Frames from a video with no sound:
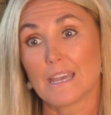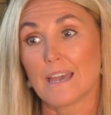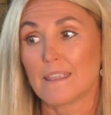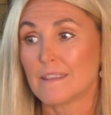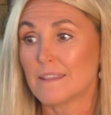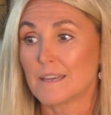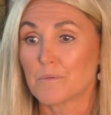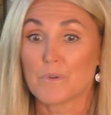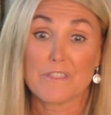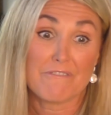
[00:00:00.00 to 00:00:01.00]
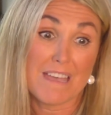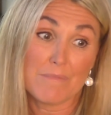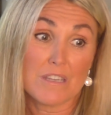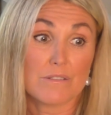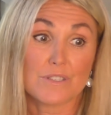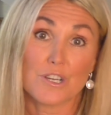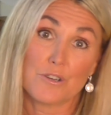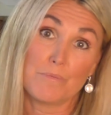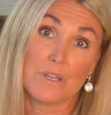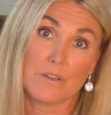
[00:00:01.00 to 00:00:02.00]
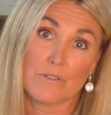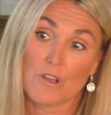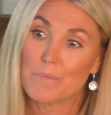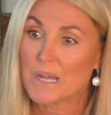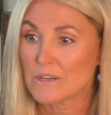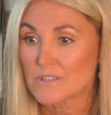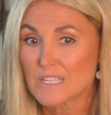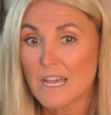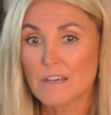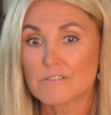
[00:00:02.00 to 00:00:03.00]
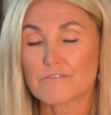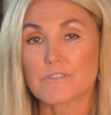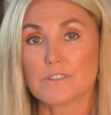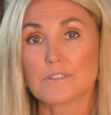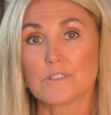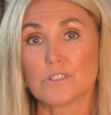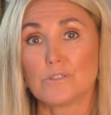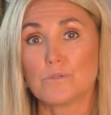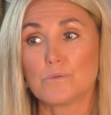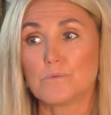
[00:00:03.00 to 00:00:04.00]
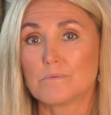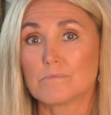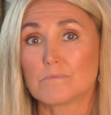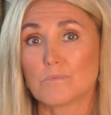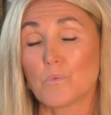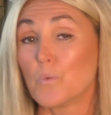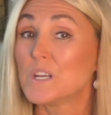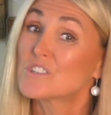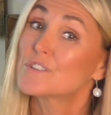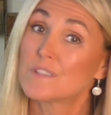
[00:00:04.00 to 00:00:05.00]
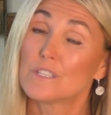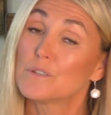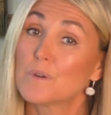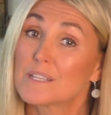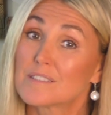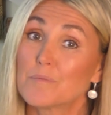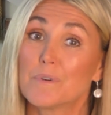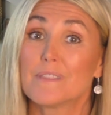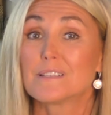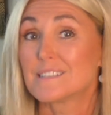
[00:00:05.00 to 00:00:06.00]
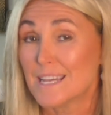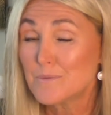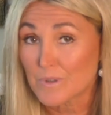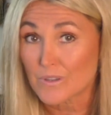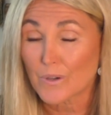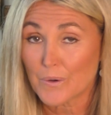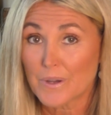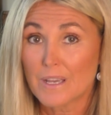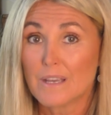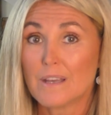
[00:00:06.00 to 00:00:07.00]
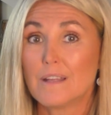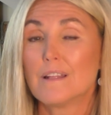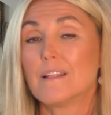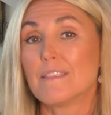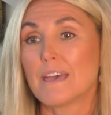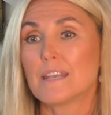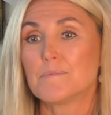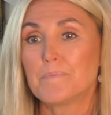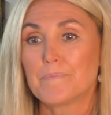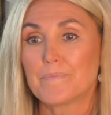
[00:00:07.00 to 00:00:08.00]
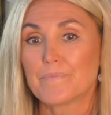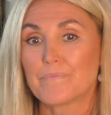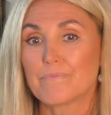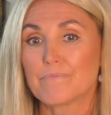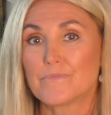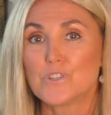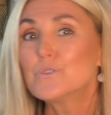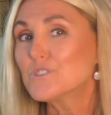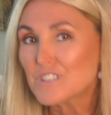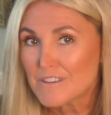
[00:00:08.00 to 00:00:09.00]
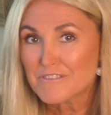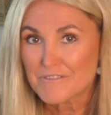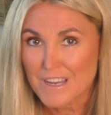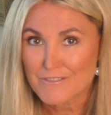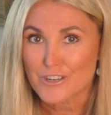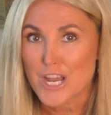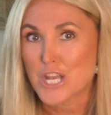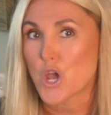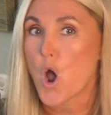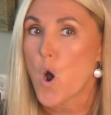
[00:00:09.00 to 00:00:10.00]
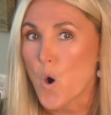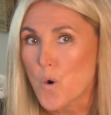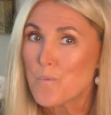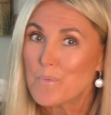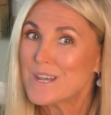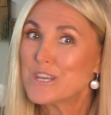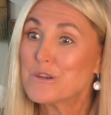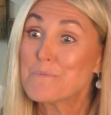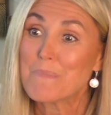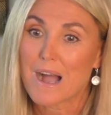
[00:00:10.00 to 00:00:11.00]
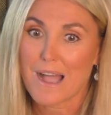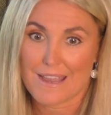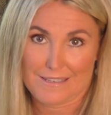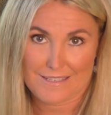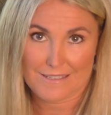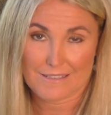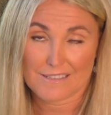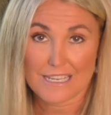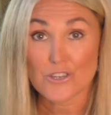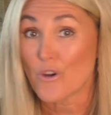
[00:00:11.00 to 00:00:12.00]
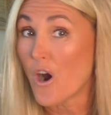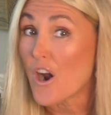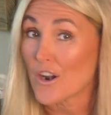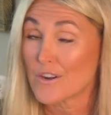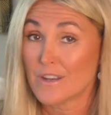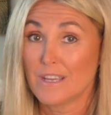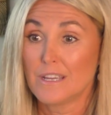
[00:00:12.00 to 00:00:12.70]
And that when the family goes home and you're all by yourself, you wish that you had someone that stayed with you. Then do yourself a favor and open your mind and your heart